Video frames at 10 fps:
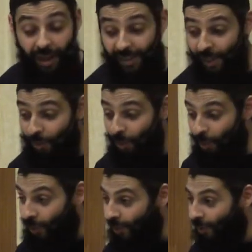I see
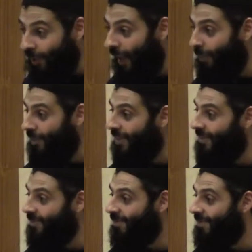food, what happens?
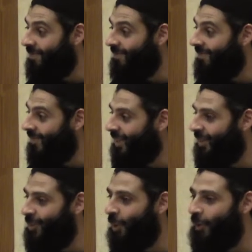
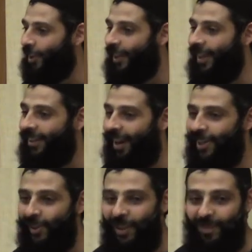Uh, chocolate cake,
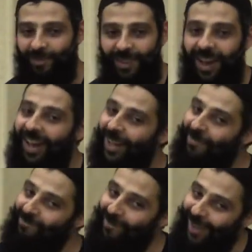ice cream.
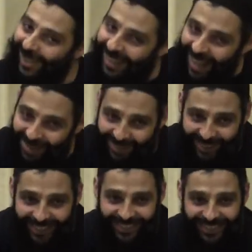I must have
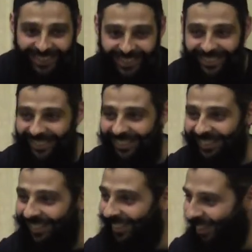it.
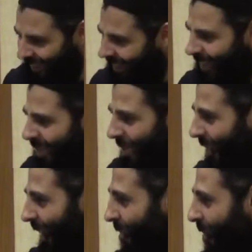You, you know
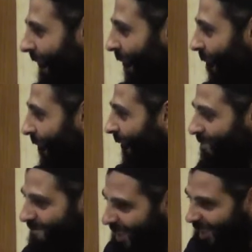what I'm speaking about.
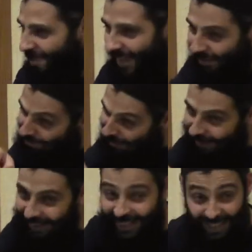It must be, it
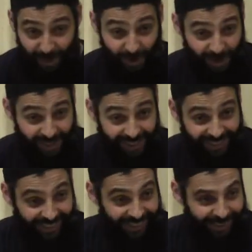must, that's an nafs.
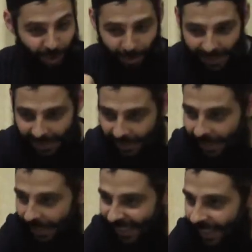You must
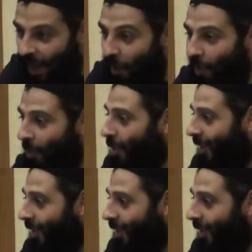eat this now.